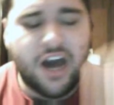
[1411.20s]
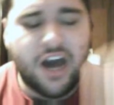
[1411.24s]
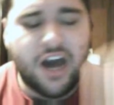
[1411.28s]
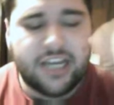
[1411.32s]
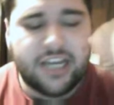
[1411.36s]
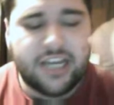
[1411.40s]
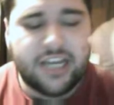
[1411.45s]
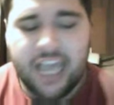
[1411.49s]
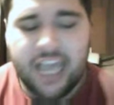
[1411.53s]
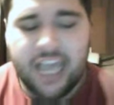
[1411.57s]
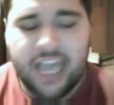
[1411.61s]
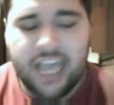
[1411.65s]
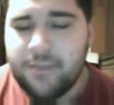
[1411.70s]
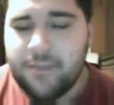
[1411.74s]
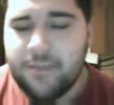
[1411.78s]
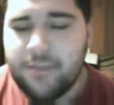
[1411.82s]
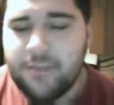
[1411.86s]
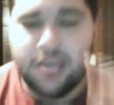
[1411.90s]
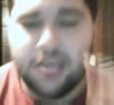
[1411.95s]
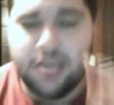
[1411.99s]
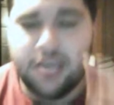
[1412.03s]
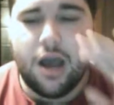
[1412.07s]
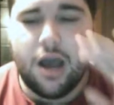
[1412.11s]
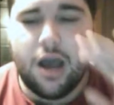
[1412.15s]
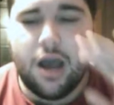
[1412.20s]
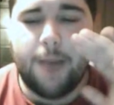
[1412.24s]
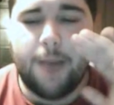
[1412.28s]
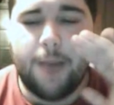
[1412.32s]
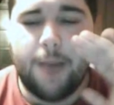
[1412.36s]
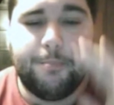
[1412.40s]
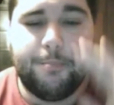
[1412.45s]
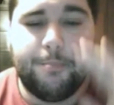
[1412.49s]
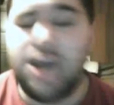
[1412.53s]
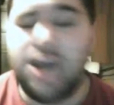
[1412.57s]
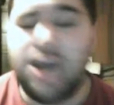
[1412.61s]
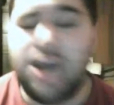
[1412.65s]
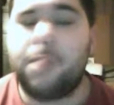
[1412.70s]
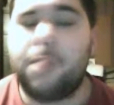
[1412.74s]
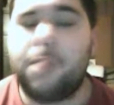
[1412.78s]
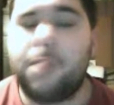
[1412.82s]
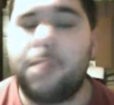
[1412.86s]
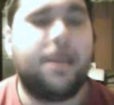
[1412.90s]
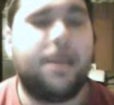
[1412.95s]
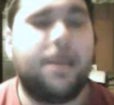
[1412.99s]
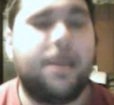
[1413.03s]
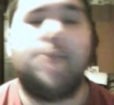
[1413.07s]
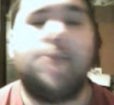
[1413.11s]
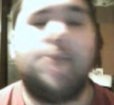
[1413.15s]
Honor gave me a better
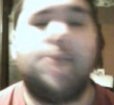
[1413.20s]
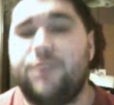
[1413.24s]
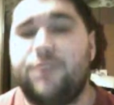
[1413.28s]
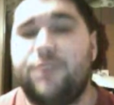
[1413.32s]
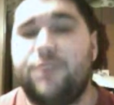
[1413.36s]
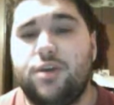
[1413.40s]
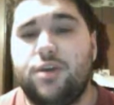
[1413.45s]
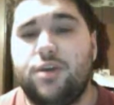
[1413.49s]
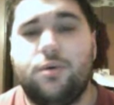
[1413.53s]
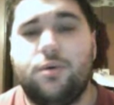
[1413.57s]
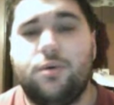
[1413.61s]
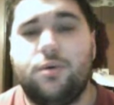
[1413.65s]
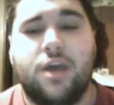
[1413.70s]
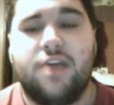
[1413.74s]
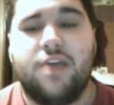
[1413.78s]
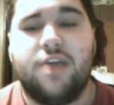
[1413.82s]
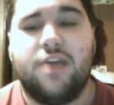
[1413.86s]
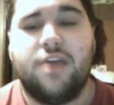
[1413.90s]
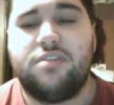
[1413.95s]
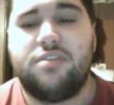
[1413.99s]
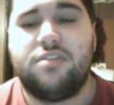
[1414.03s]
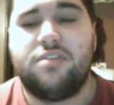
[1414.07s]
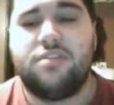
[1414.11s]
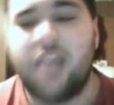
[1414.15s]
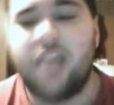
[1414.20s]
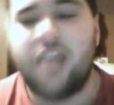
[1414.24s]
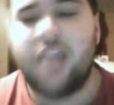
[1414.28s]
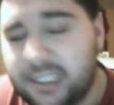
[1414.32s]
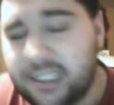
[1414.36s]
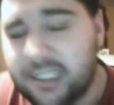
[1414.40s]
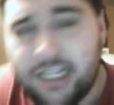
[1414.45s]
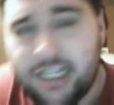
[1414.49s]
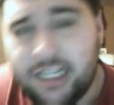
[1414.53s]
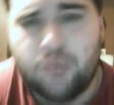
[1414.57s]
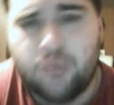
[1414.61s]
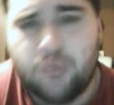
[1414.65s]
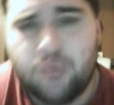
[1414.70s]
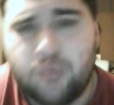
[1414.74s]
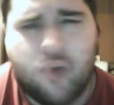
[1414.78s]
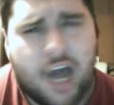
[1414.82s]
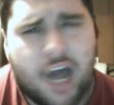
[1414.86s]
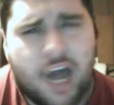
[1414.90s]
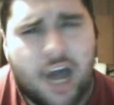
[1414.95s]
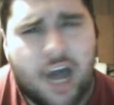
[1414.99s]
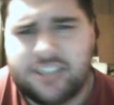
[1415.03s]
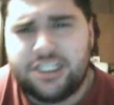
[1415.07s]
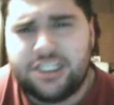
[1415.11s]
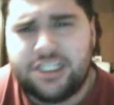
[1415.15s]
pay-per-view than I did
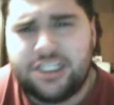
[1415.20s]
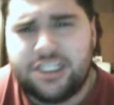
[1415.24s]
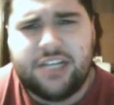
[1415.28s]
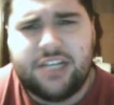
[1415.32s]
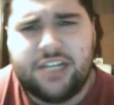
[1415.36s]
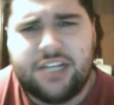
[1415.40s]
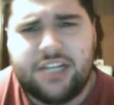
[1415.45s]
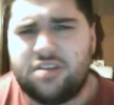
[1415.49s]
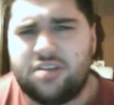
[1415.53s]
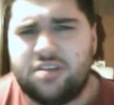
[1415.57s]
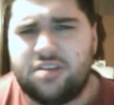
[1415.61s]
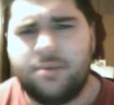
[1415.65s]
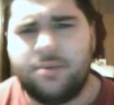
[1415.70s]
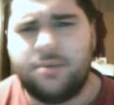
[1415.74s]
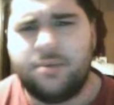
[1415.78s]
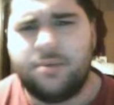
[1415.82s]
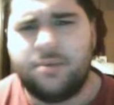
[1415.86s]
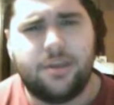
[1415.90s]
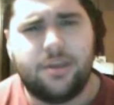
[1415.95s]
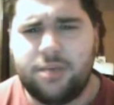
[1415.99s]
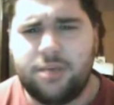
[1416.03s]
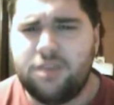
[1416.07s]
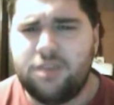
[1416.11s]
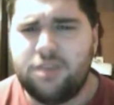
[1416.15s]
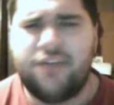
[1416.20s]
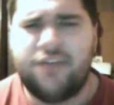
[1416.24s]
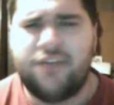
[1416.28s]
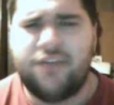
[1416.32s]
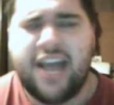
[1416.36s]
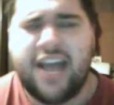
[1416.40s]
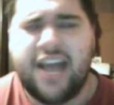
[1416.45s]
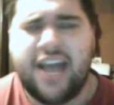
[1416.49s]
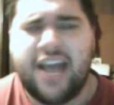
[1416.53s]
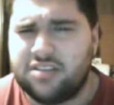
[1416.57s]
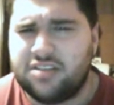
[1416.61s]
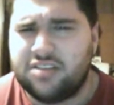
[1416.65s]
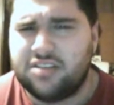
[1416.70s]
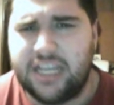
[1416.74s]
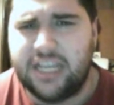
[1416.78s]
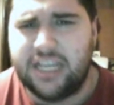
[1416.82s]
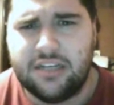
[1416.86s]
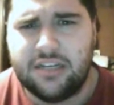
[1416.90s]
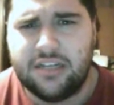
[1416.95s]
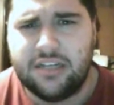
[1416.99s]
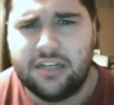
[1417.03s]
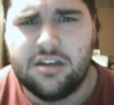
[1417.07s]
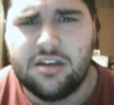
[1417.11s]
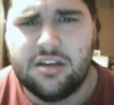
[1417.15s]
watching WWE
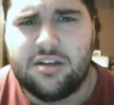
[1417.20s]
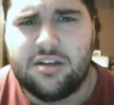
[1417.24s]
Fastlane.